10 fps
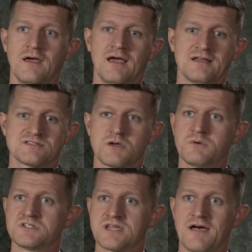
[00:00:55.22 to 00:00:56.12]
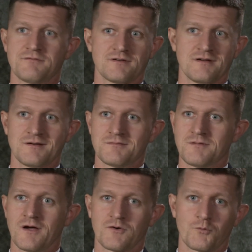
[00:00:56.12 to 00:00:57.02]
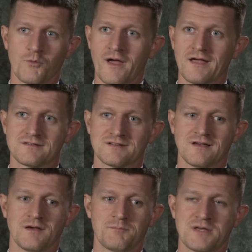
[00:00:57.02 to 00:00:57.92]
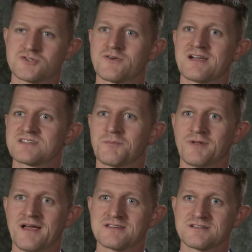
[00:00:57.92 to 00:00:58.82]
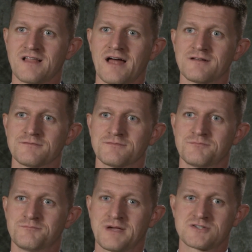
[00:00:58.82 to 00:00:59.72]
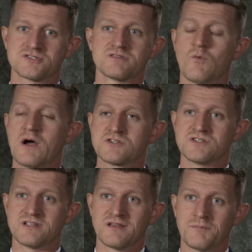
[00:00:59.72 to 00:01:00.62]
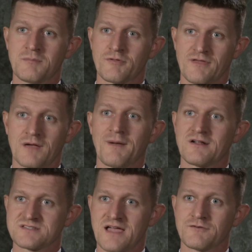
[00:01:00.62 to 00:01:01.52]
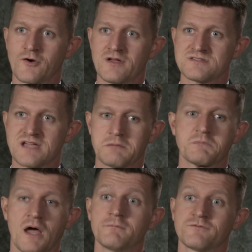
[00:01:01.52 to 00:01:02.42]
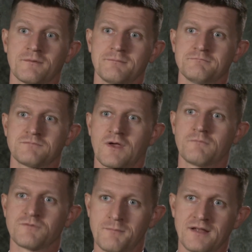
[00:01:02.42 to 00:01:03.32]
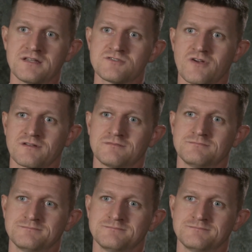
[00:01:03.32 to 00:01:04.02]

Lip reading: And so we just have a great picturesque place. A lot of pictures of Washington that people think about as the Evergreen State come from my district.